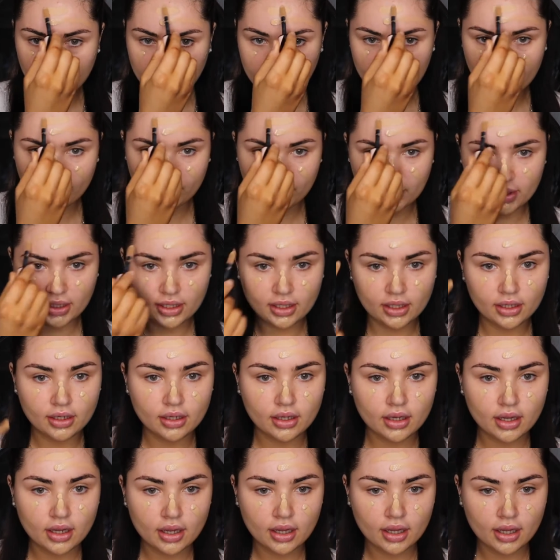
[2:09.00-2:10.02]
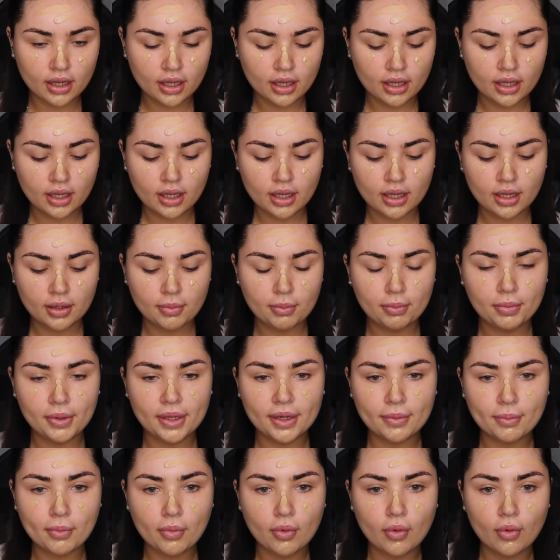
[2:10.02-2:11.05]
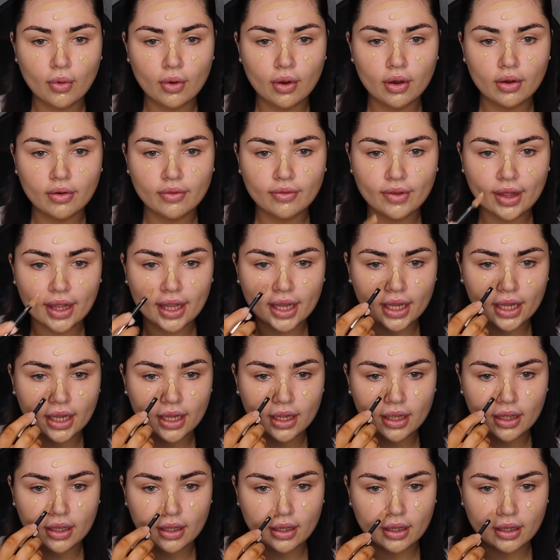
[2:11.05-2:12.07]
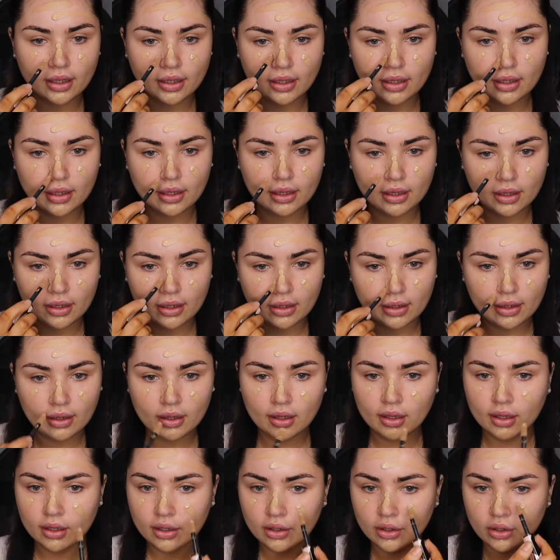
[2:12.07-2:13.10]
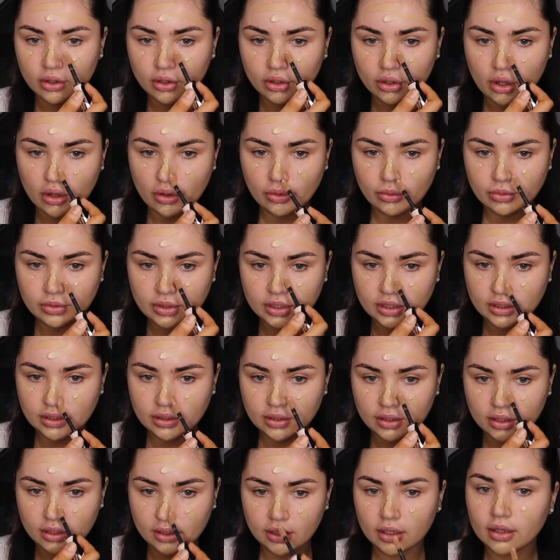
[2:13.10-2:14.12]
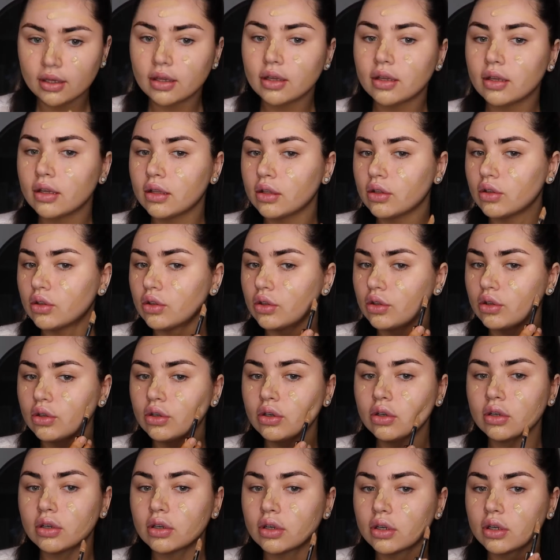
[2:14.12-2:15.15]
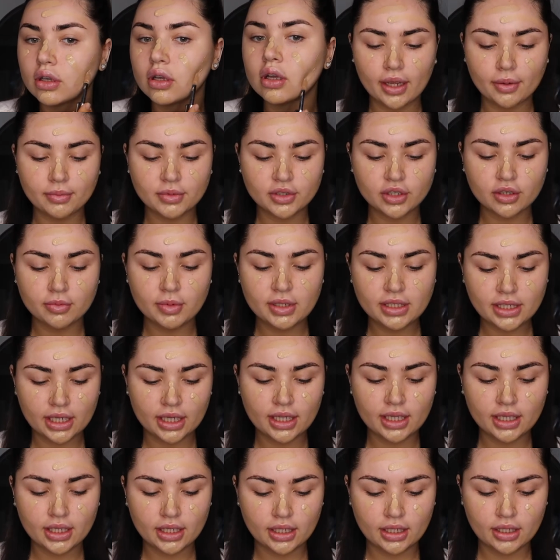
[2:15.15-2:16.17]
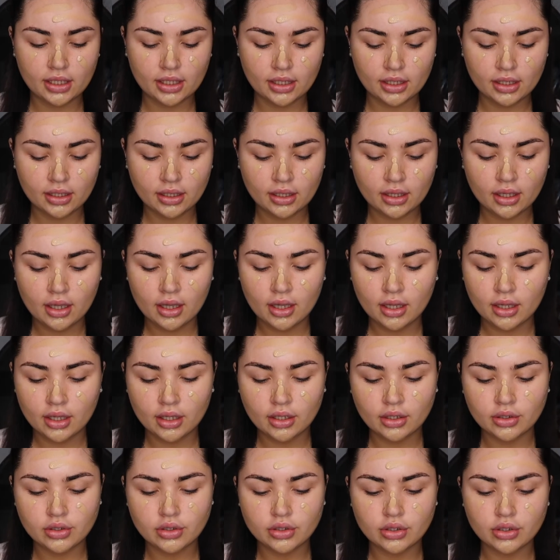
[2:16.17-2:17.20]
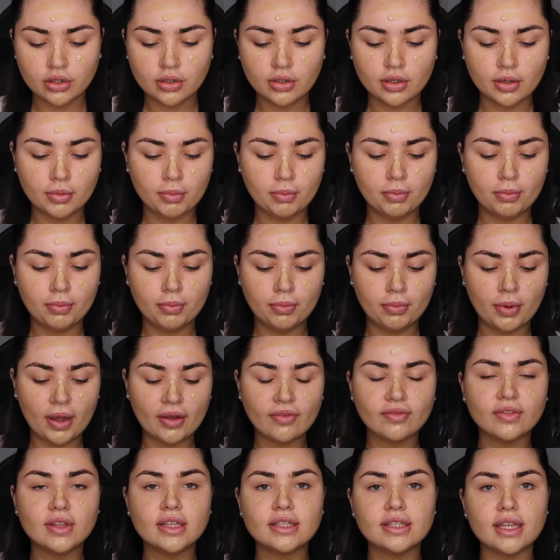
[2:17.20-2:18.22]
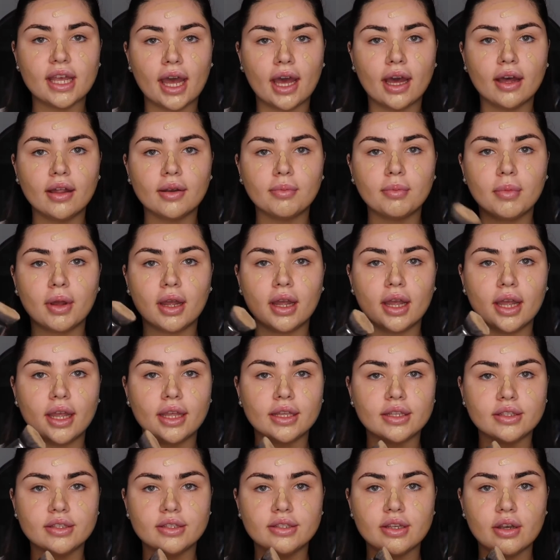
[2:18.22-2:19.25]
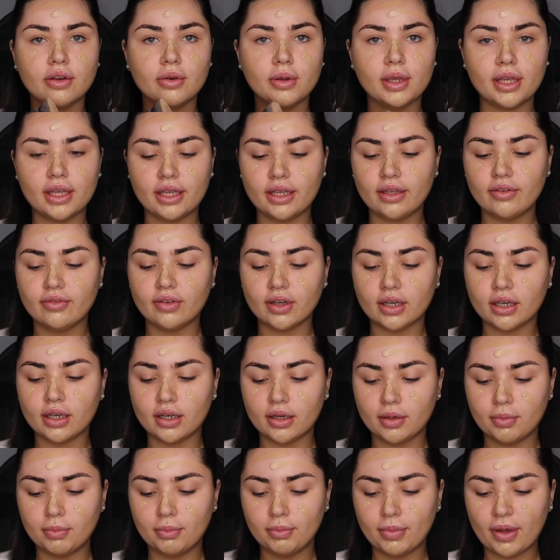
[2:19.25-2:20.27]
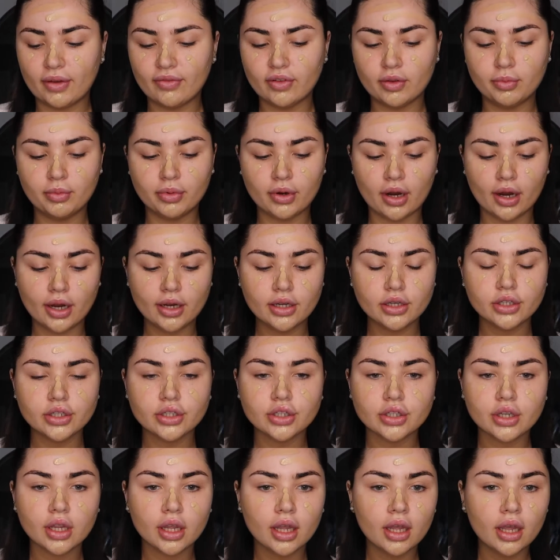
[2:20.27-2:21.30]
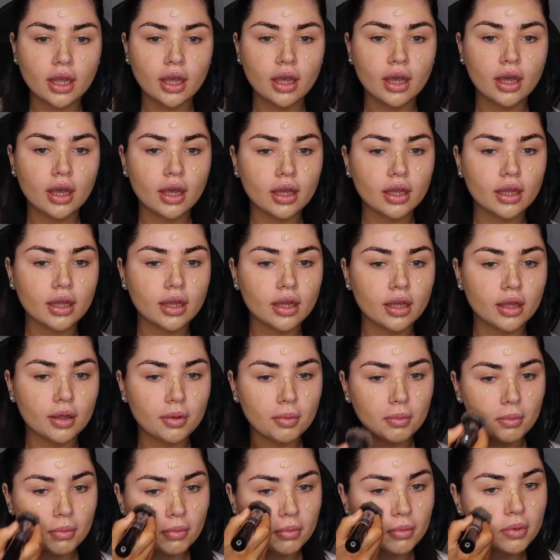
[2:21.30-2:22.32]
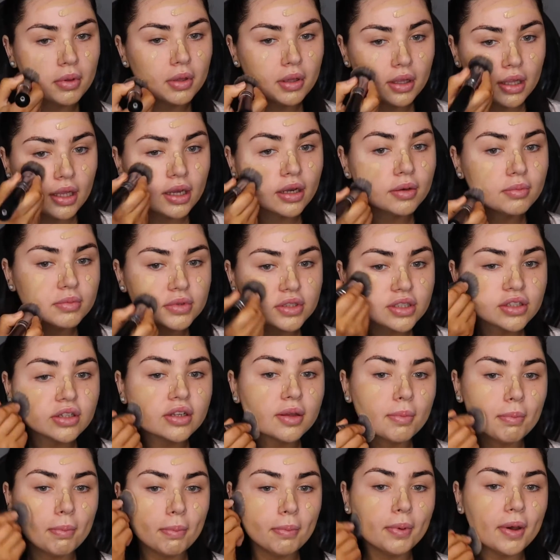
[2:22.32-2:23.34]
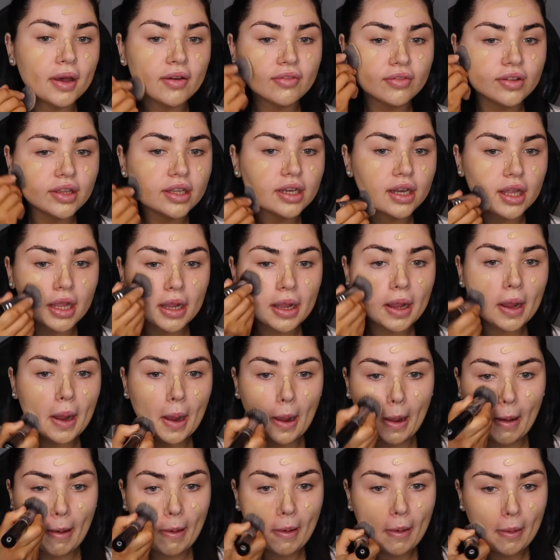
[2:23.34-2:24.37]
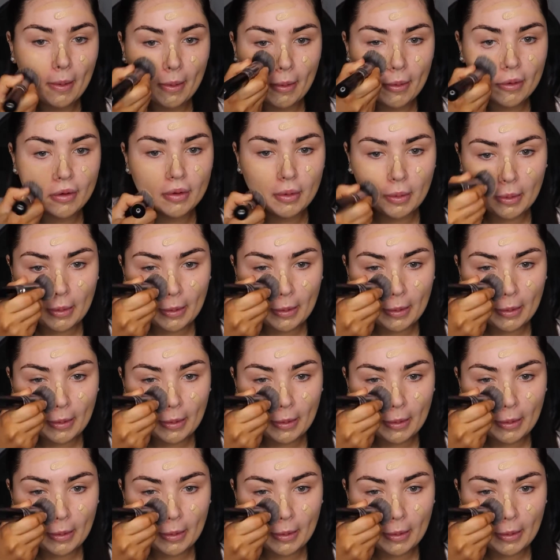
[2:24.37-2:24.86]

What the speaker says: give me a bit more of a golden look. I'm just going to be taking, to buff this out, my Zoeva buffer brush, and I'm just going to buff it out